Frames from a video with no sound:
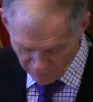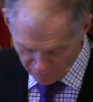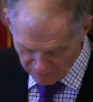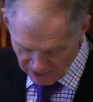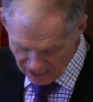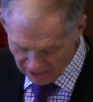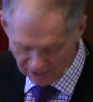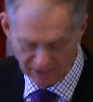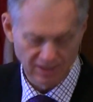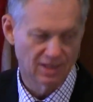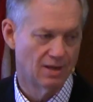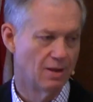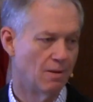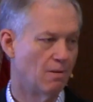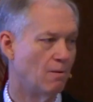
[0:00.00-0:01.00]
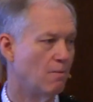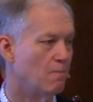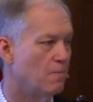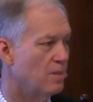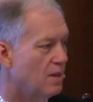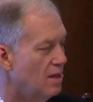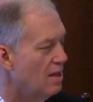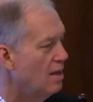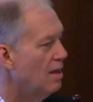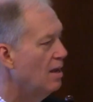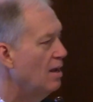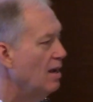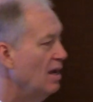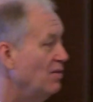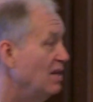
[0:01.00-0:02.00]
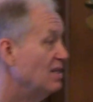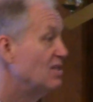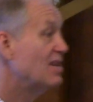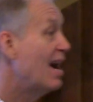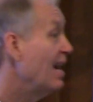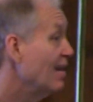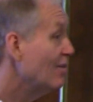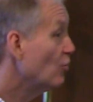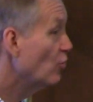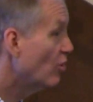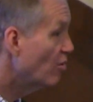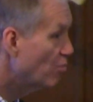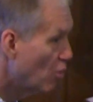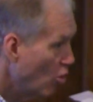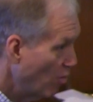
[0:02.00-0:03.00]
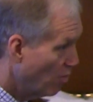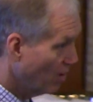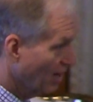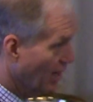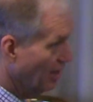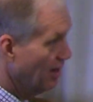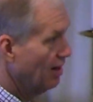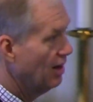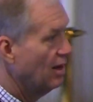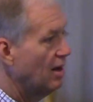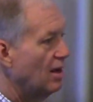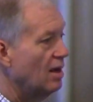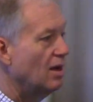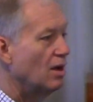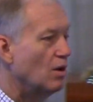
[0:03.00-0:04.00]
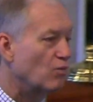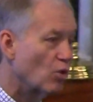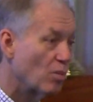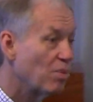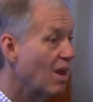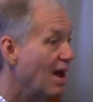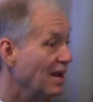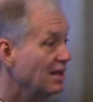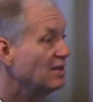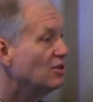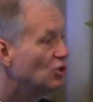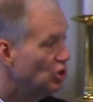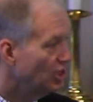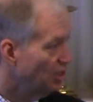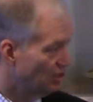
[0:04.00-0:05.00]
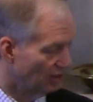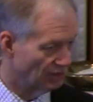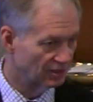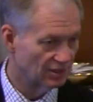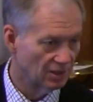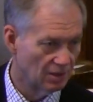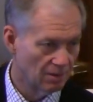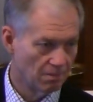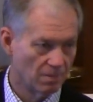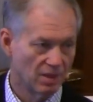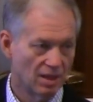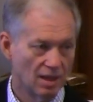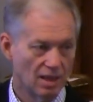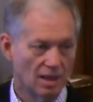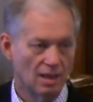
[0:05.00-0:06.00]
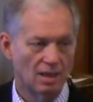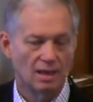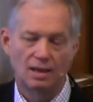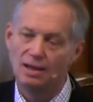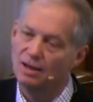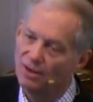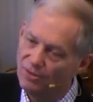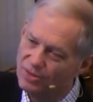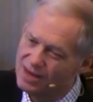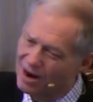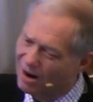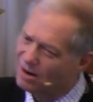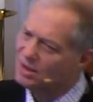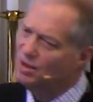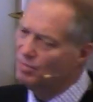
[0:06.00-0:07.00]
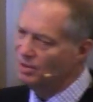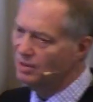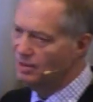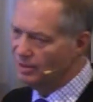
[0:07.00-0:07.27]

of peace. And these titles are appropriate for applying to Jesus. The argument